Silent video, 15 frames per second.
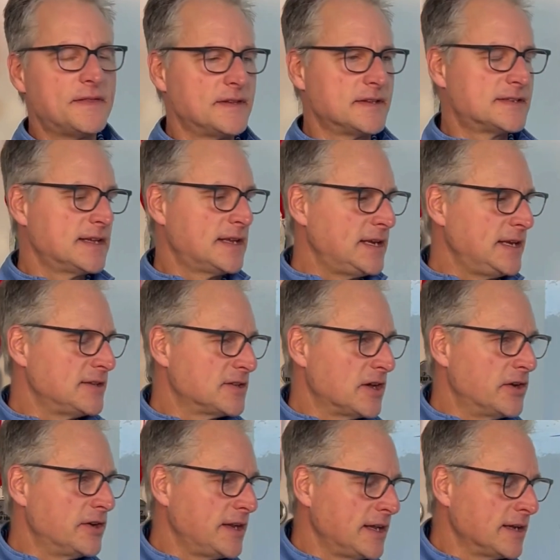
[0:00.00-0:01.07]
the city
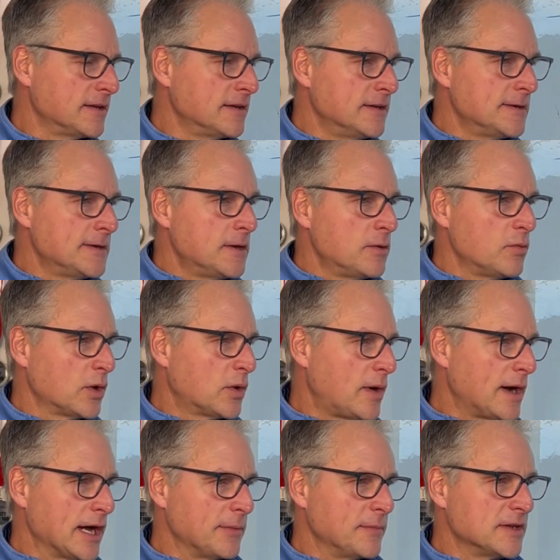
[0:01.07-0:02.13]
zoning
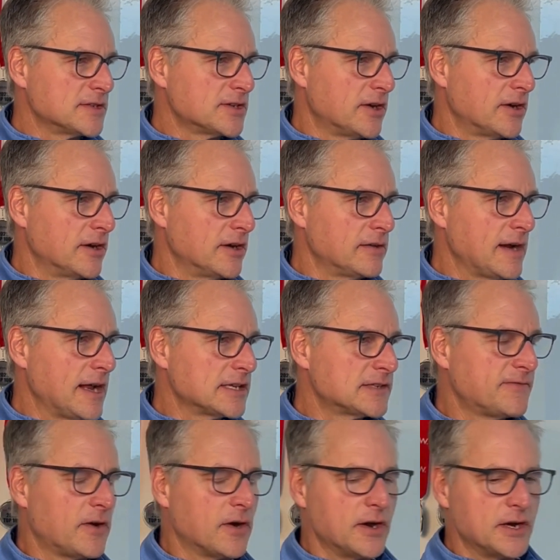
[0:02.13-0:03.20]
requirements are, as
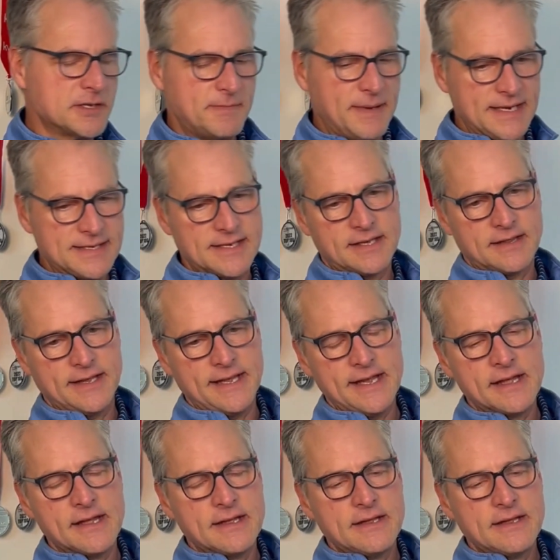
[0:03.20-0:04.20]
far as basically